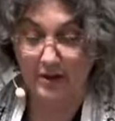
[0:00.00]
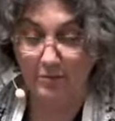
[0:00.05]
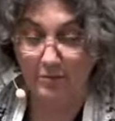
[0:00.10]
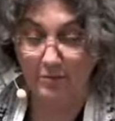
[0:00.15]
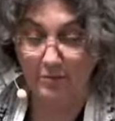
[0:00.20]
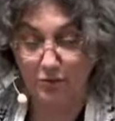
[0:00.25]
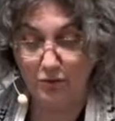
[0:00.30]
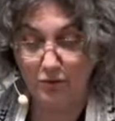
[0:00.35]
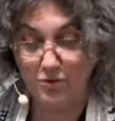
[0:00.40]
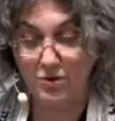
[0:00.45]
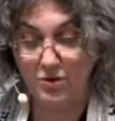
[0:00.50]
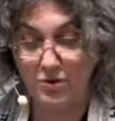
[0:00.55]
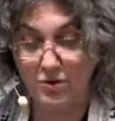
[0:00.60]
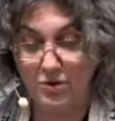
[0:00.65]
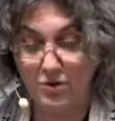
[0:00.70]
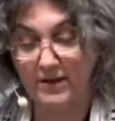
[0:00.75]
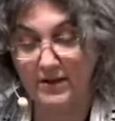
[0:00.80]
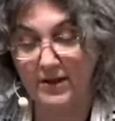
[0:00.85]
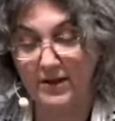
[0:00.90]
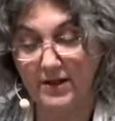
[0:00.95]
Baruch
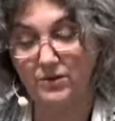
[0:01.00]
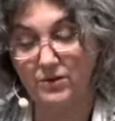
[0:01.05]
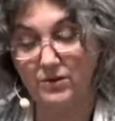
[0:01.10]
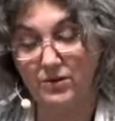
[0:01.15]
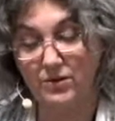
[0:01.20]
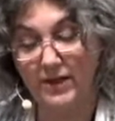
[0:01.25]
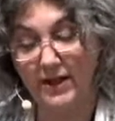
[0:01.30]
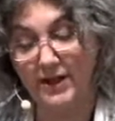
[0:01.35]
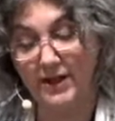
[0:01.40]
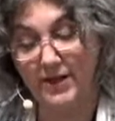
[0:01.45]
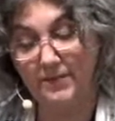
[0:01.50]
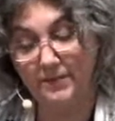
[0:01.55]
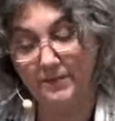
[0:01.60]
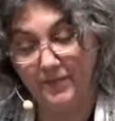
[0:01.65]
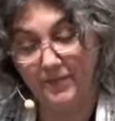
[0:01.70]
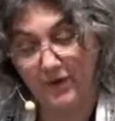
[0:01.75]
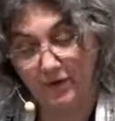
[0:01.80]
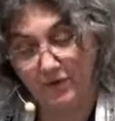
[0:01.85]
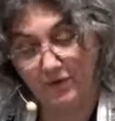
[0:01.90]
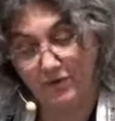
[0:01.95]
atah Adonai,
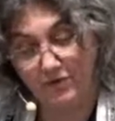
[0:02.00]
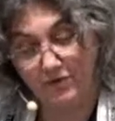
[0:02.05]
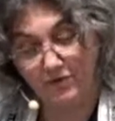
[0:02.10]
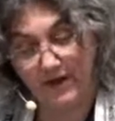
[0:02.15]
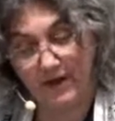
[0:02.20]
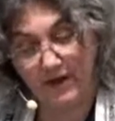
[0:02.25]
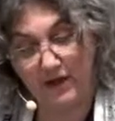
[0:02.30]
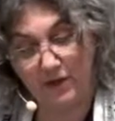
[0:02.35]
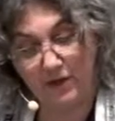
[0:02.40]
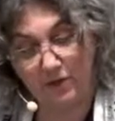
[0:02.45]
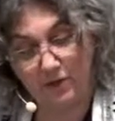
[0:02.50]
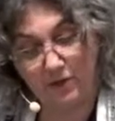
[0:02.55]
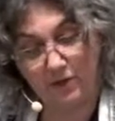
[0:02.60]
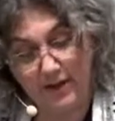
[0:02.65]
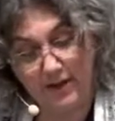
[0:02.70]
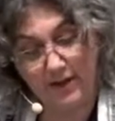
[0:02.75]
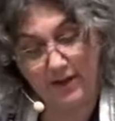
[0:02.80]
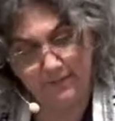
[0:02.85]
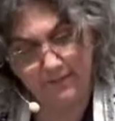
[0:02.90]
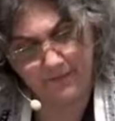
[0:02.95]
Rofeh
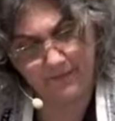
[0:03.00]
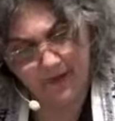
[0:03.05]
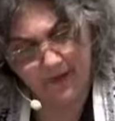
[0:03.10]
HaCholim.